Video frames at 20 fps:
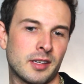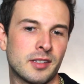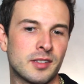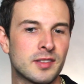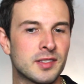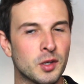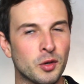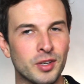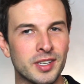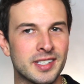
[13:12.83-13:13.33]

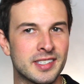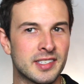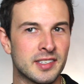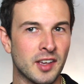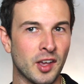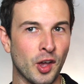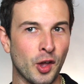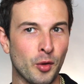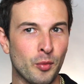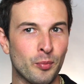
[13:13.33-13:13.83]
So he's
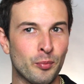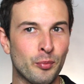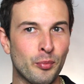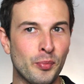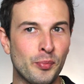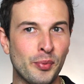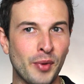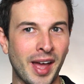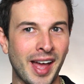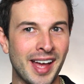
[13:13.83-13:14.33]
a
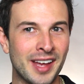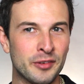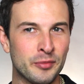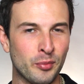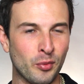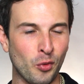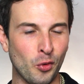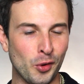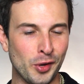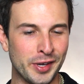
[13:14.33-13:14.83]
bad
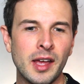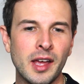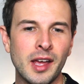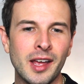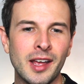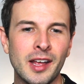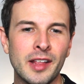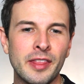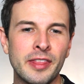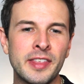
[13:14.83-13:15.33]
boy.
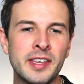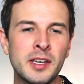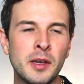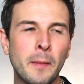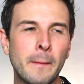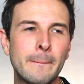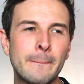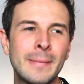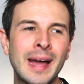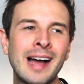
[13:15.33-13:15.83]
The
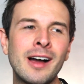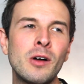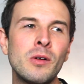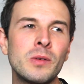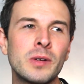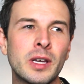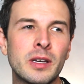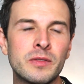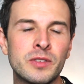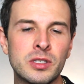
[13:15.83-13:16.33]

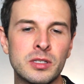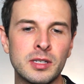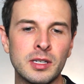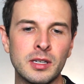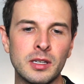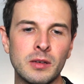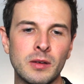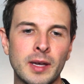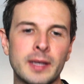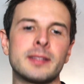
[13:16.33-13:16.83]
amount of shit
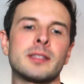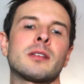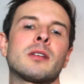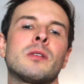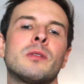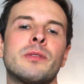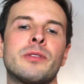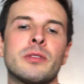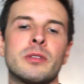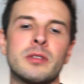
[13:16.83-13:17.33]
you had to
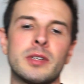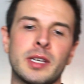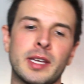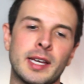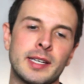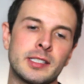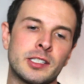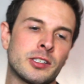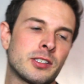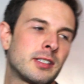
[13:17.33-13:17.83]
go through to
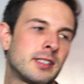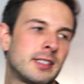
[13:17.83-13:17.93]
get